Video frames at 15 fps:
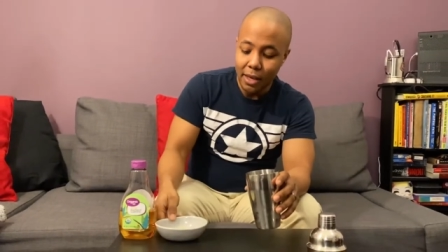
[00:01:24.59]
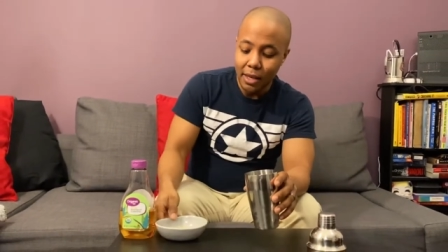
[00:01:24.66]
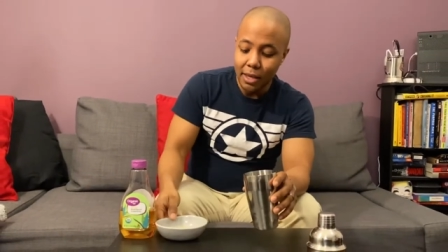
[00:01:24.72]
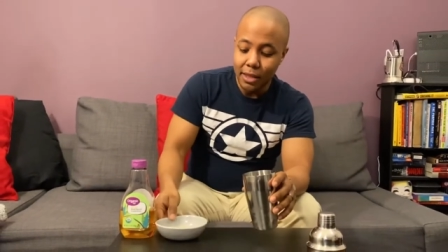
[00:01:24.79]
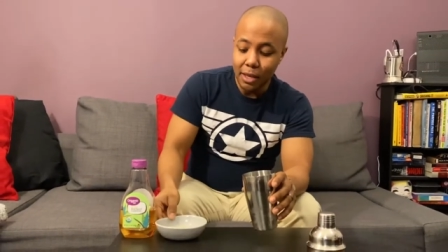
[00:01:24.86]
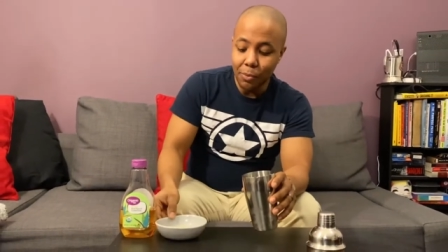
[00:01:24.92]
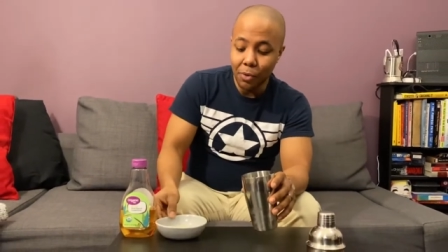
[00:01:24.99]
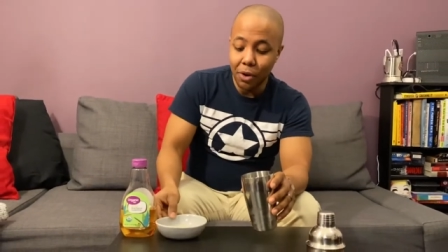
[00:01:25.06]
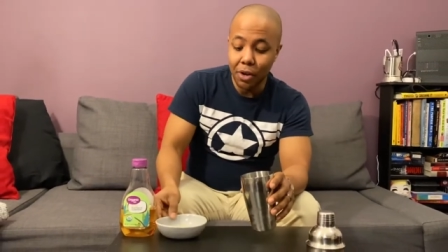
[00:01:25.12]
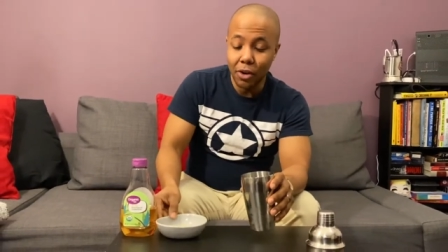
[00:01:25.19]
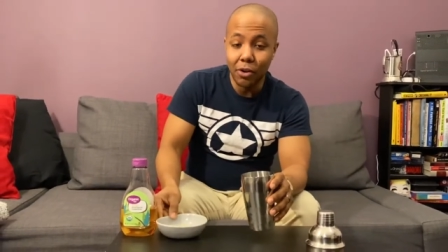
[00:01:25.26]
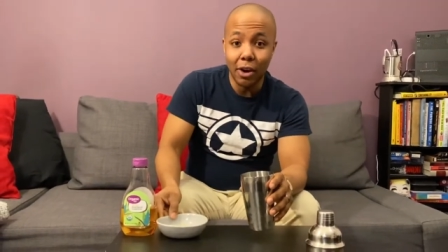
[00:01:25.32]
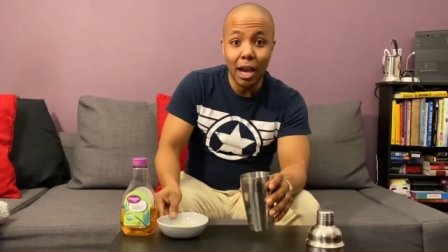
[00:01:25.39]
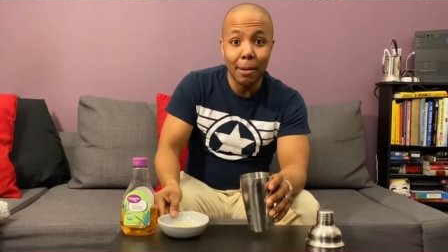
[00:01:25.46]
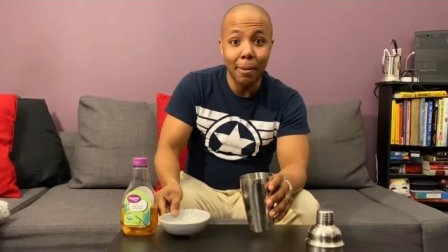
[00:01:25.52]
Then we're gonna
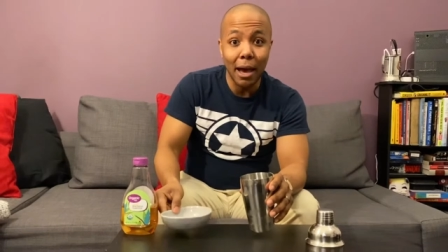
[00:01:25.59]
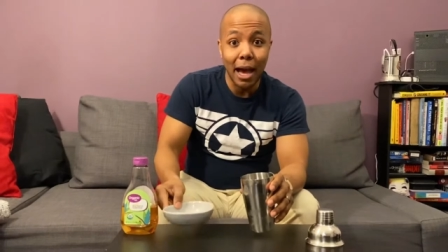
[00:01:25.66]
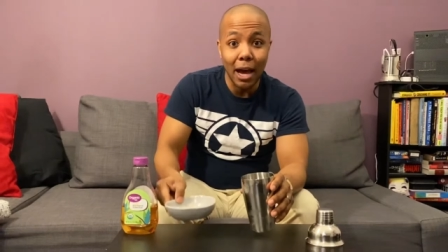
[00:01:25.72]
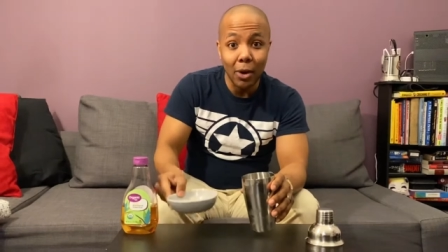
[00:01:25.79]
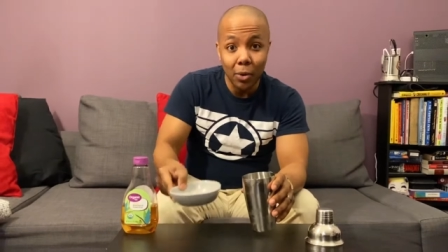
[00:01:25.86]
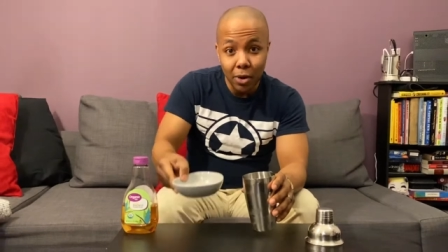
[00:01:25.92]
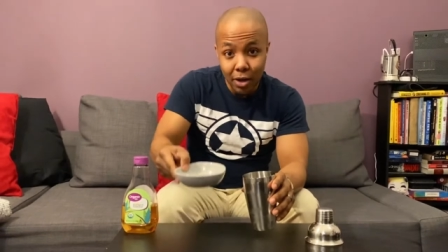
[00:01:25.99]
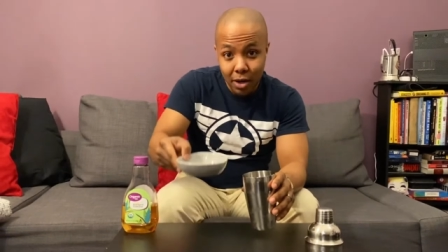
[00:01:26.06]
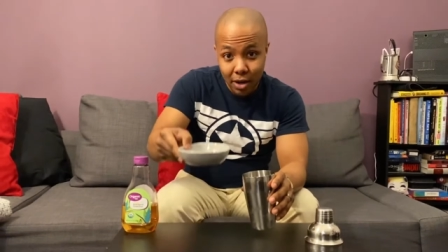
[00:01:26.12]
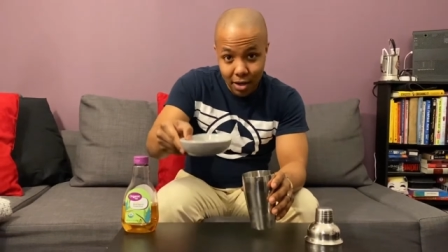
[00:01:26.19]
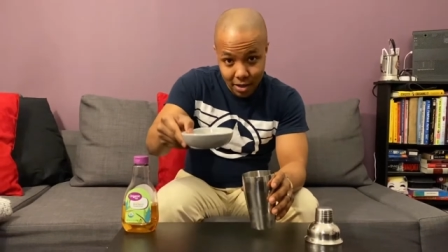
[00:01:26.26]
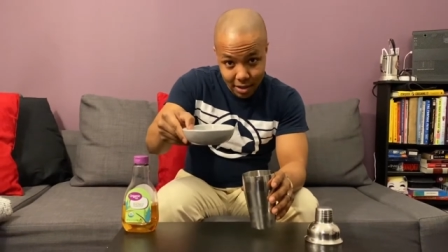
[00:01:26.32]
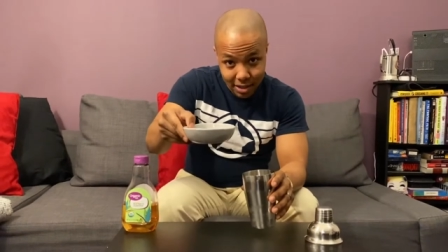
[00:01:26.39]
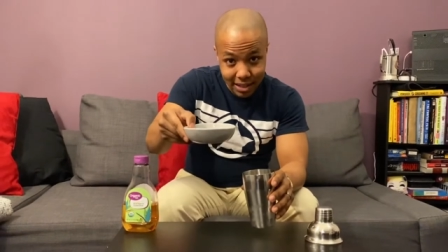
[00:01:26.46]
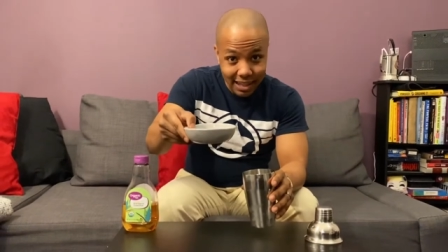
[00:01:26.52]
grab our
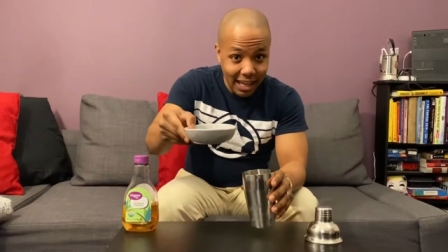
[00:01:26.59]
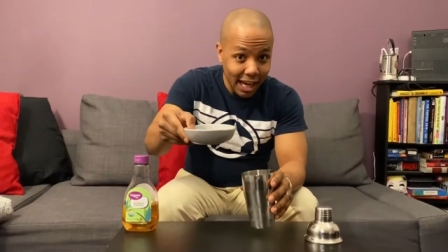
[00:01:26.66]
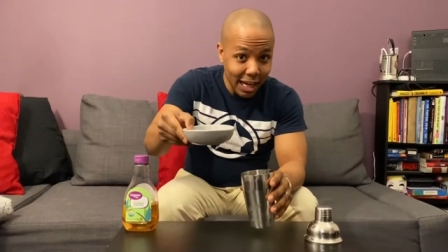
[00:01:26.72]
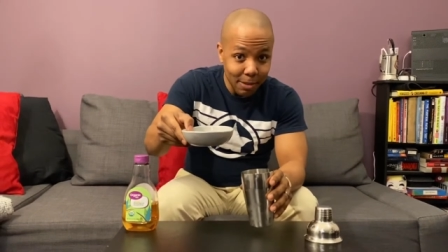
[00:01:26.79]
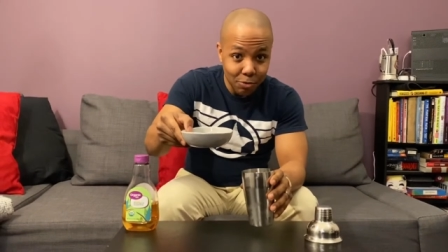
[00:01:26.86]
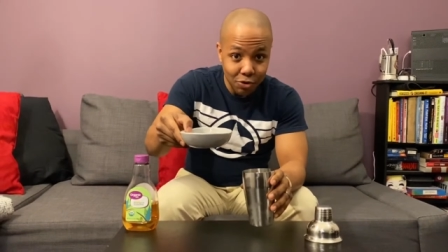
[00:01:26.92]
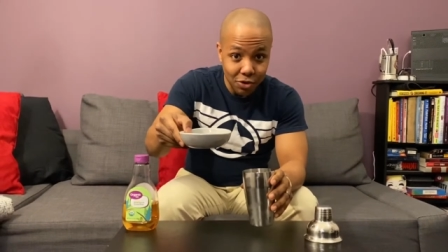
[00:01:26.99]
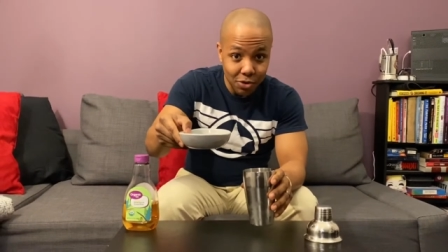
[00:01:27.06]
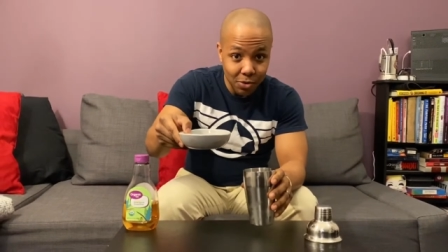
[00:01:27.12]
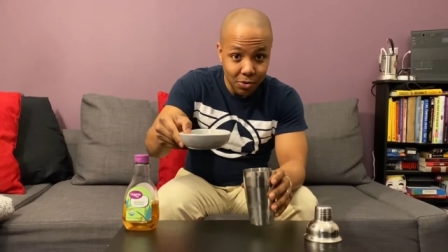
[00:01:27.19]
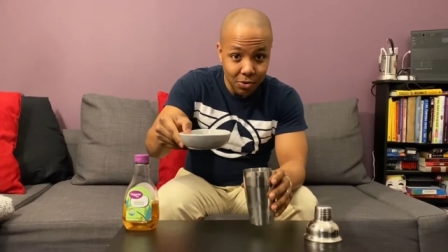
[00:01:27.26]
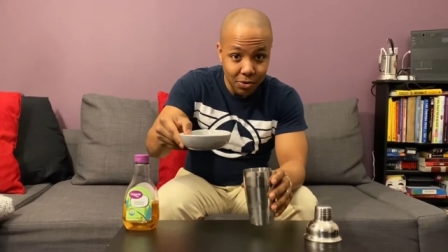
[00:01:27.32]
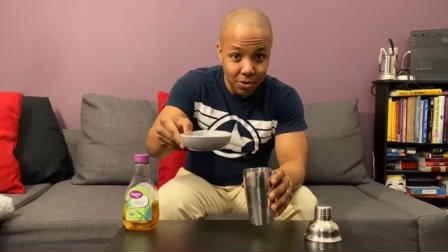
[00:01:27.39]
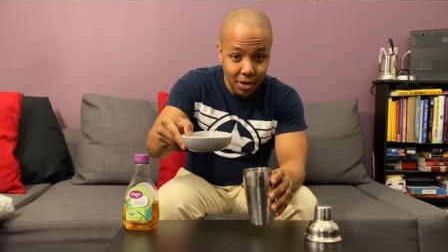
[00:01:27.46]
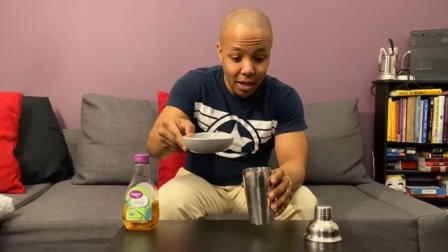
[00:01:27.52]
lime
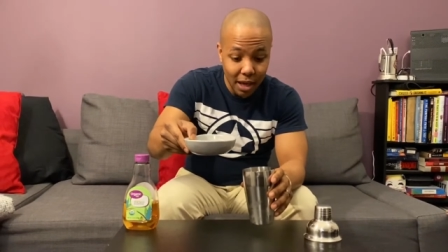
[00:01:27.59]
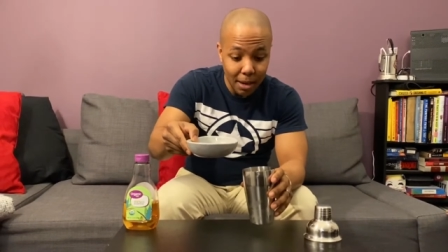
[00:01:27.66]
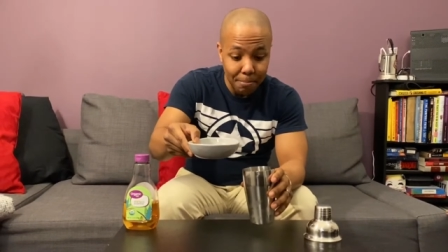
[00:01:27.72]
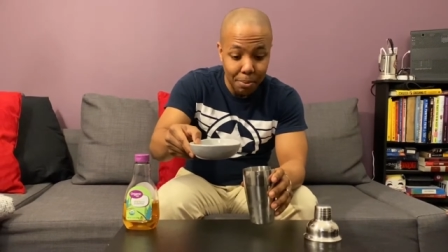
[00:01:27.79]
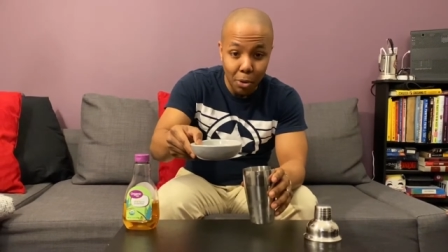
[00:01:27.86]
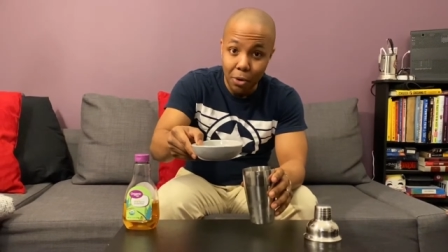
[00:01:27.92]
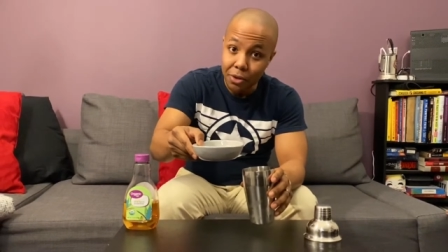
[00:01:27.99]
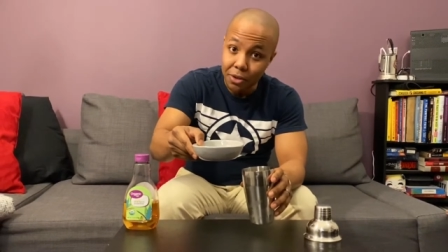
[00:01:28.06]
juice and pour